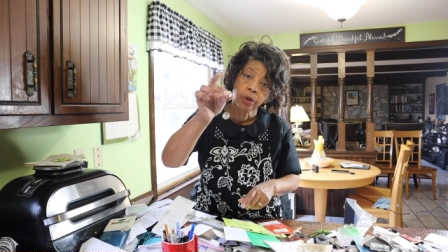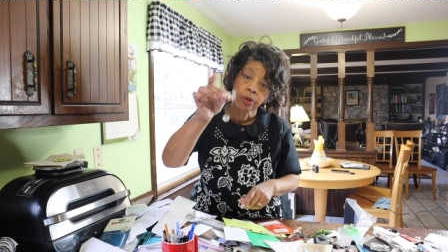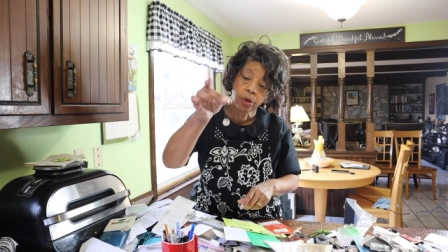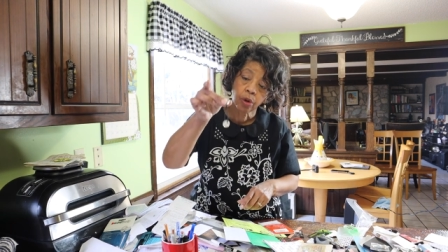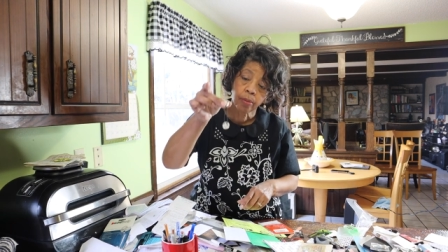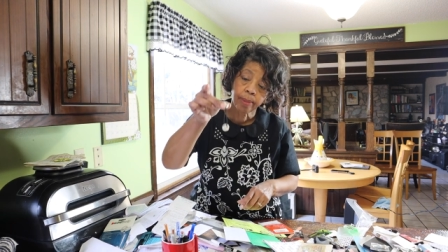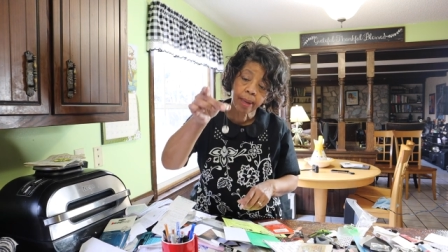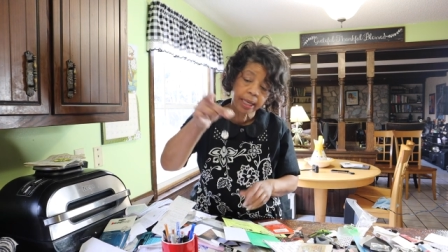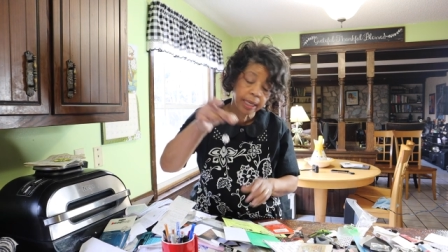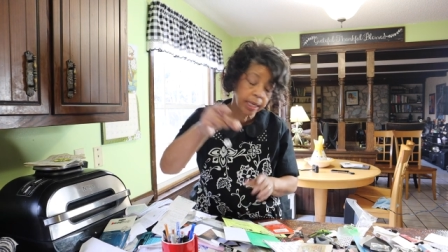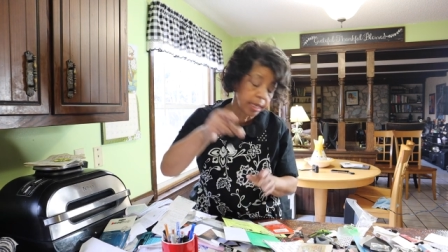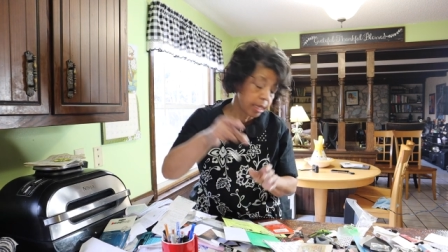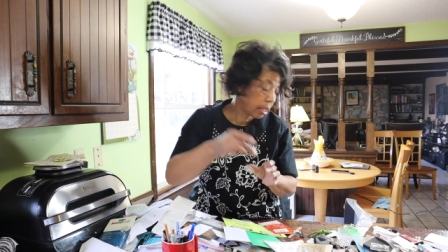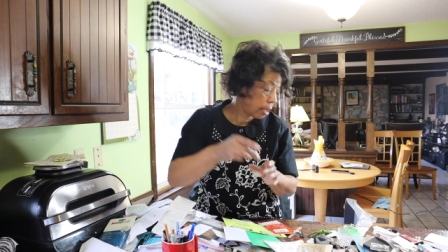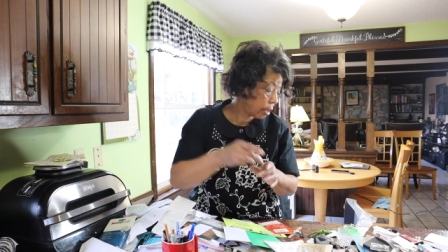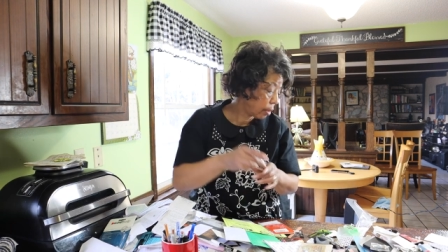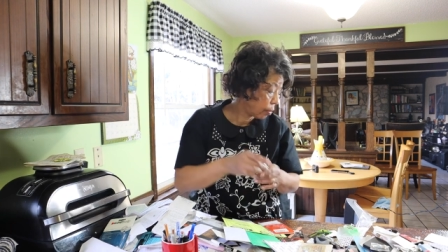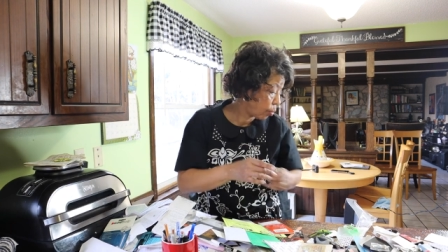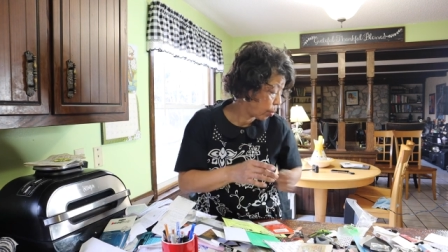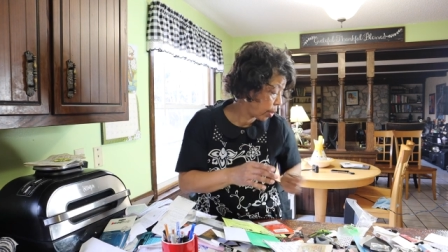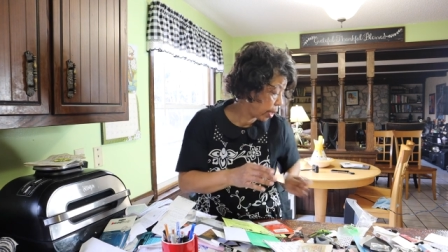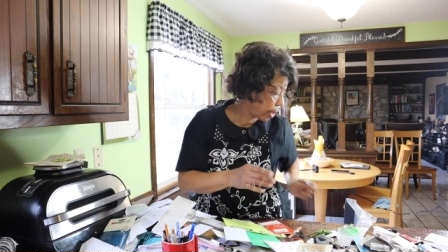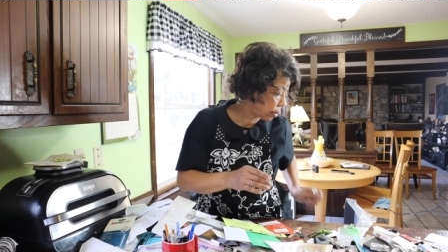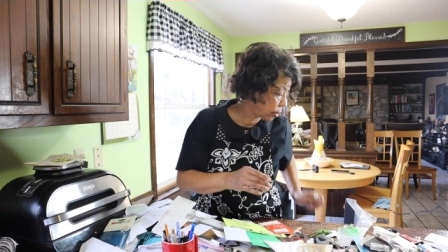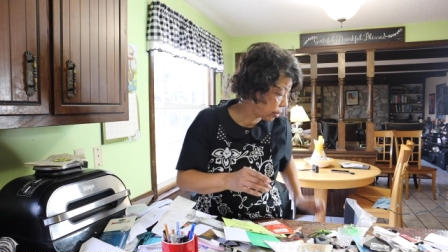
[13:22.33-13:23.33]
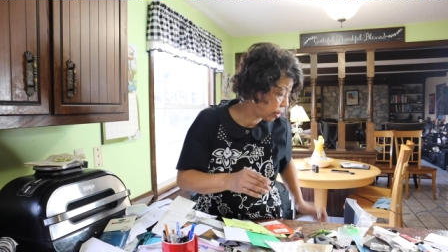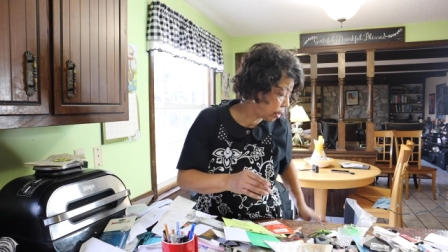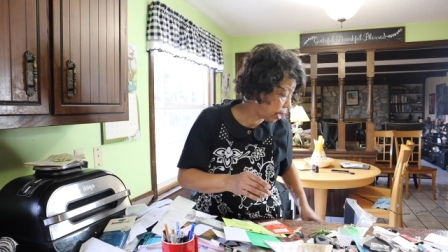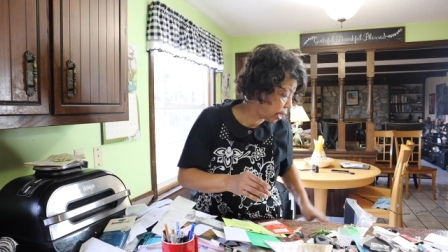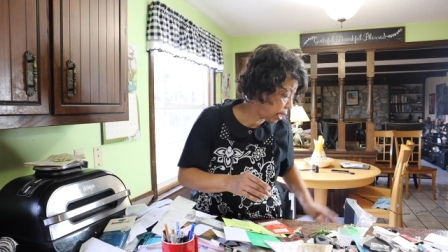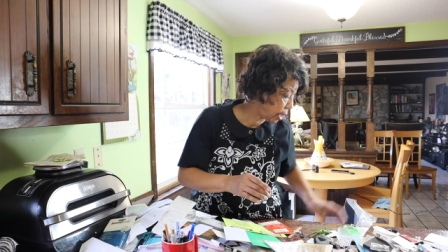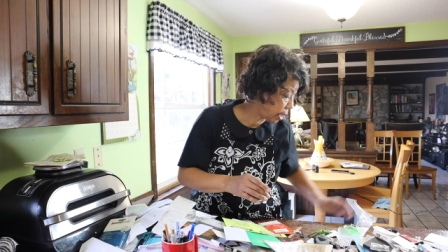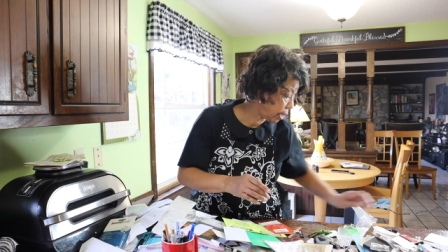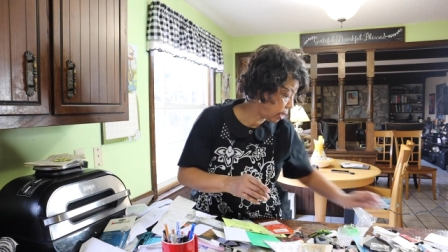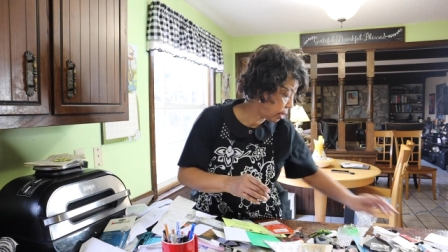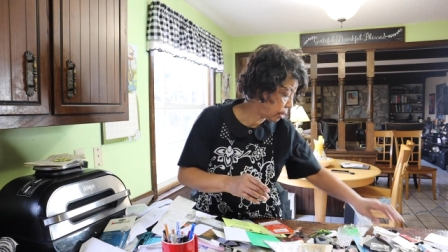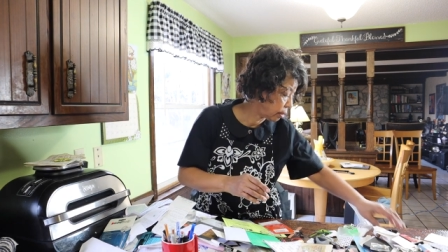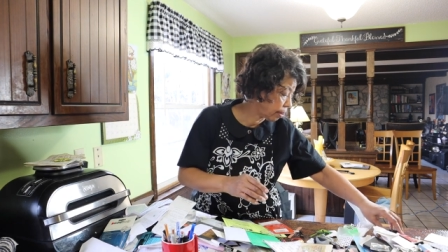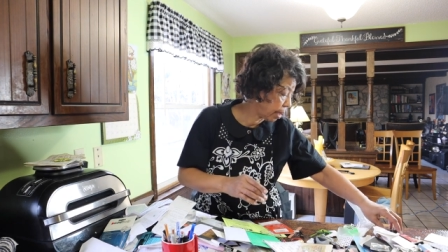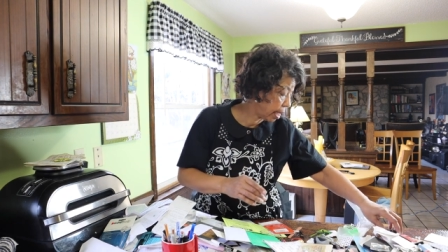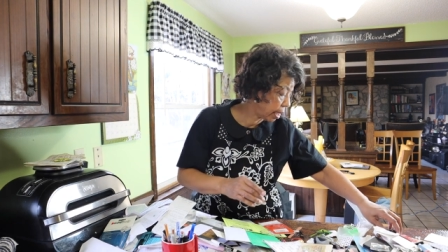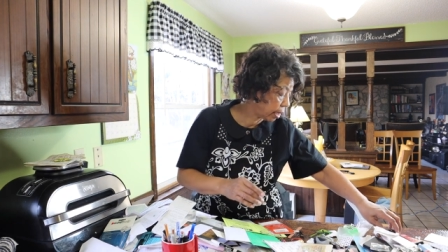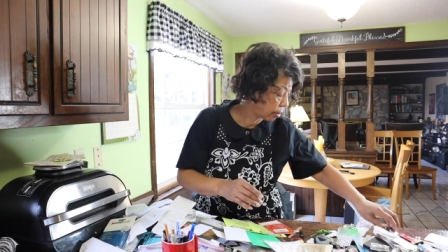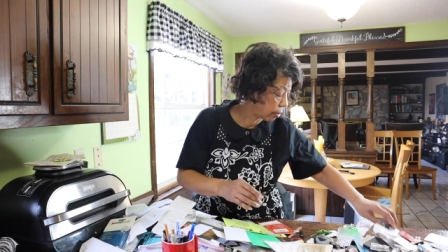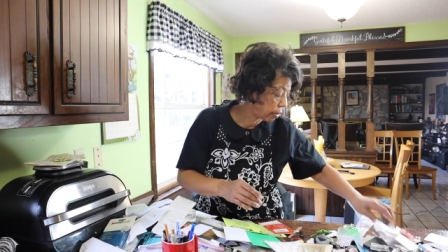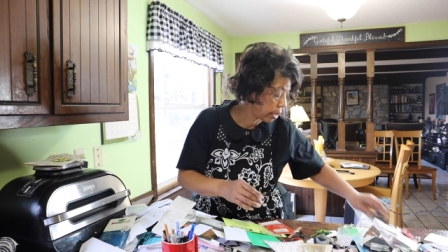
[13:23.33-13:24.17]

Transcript: Nobody here wears these. My